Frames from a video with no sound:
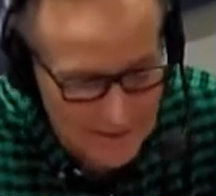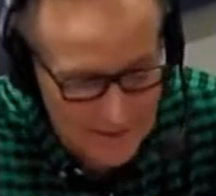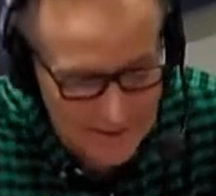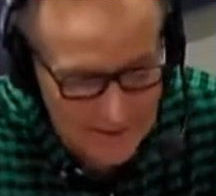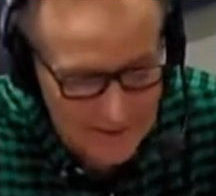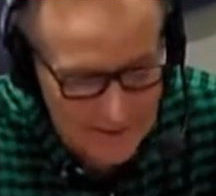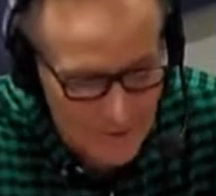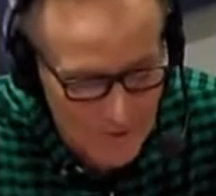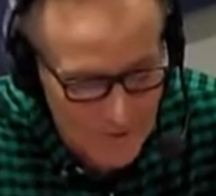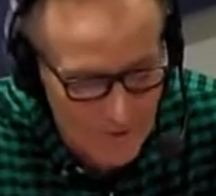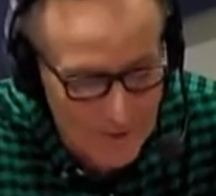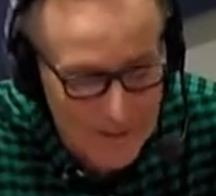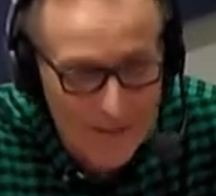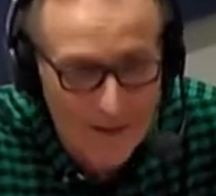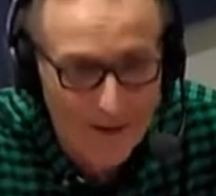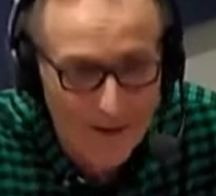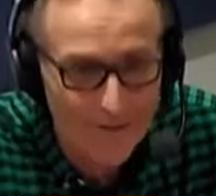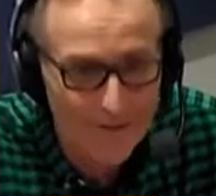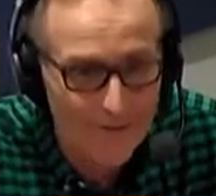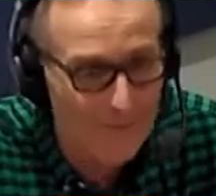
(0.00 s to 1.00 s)
it was really hard
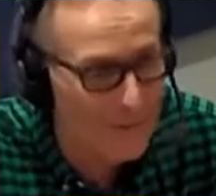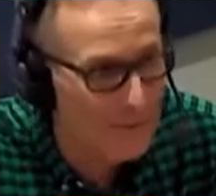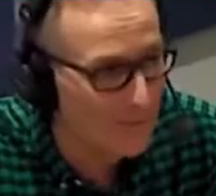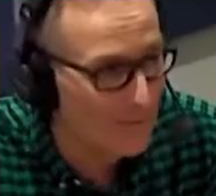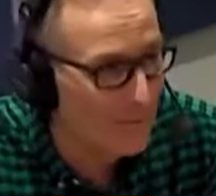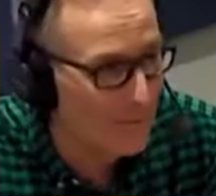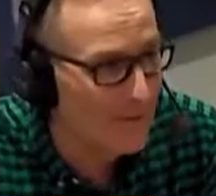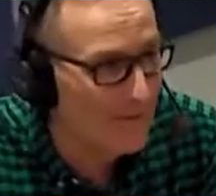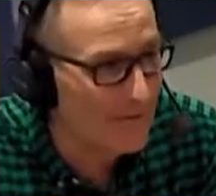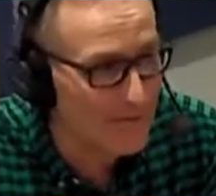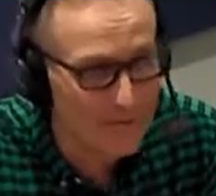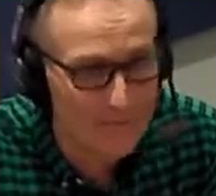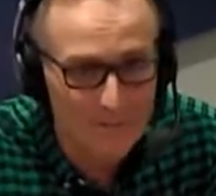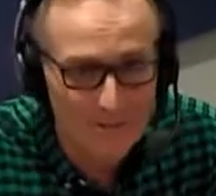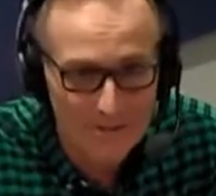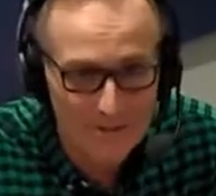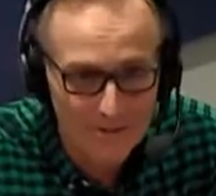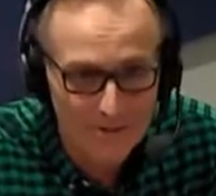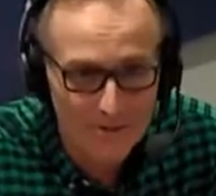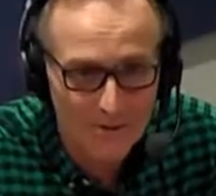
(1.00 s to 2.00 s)
for me to pray for the
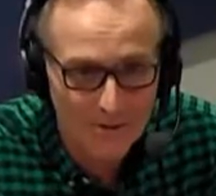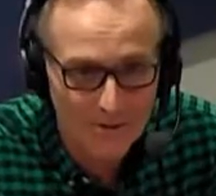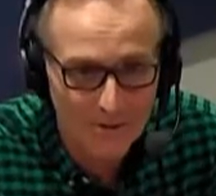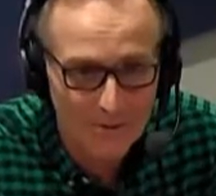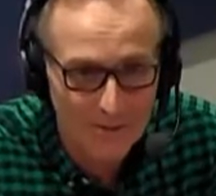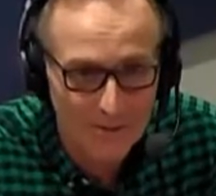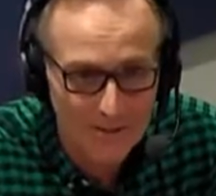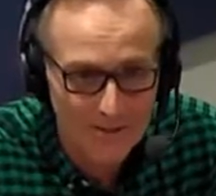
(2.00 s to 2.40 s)
Minnesota Twins.